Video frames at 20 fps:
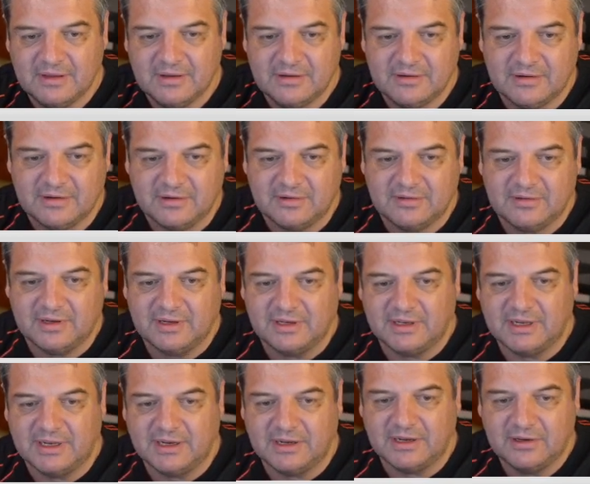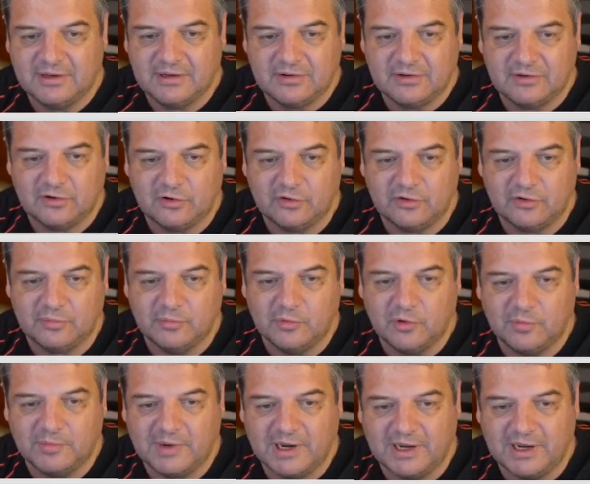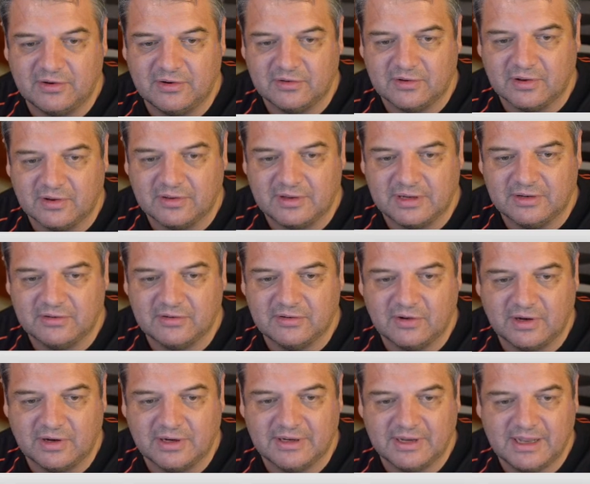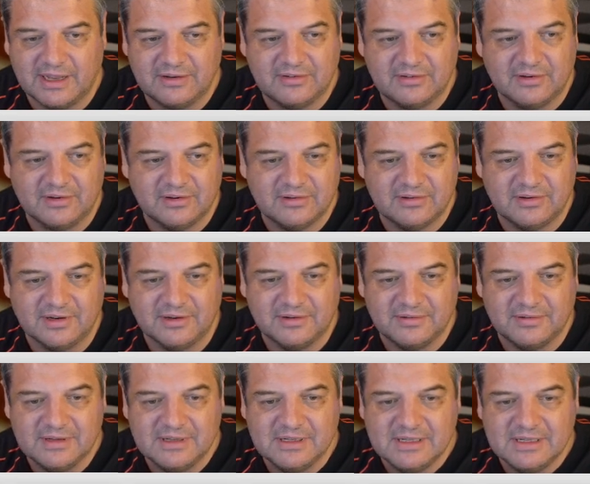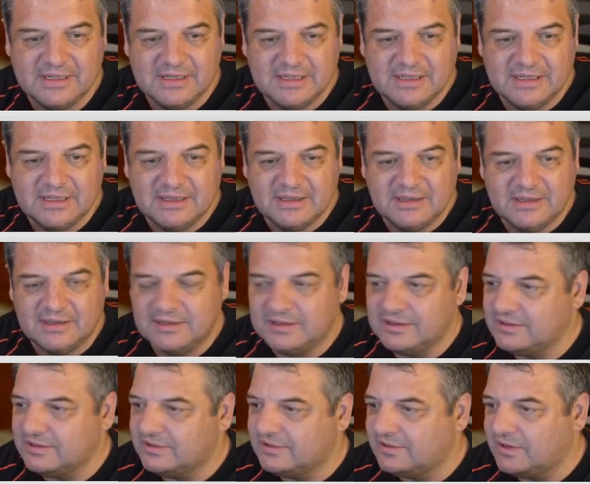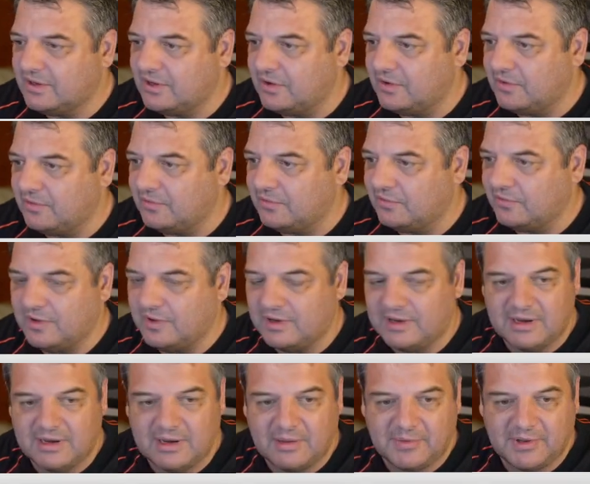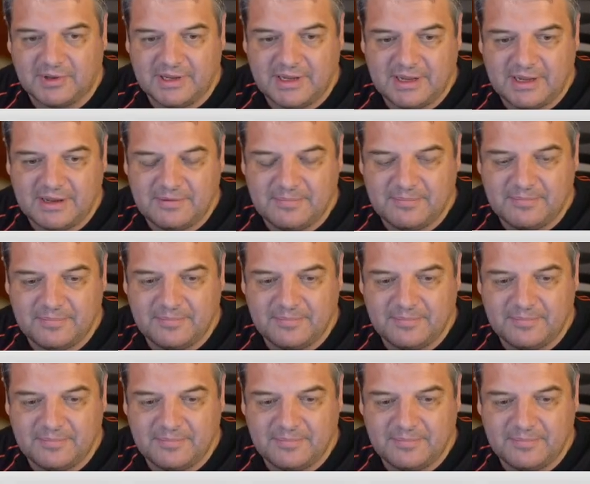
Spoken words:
And you see there, it's losing more money because I think it's going down still, isn't it? So we've got that number there.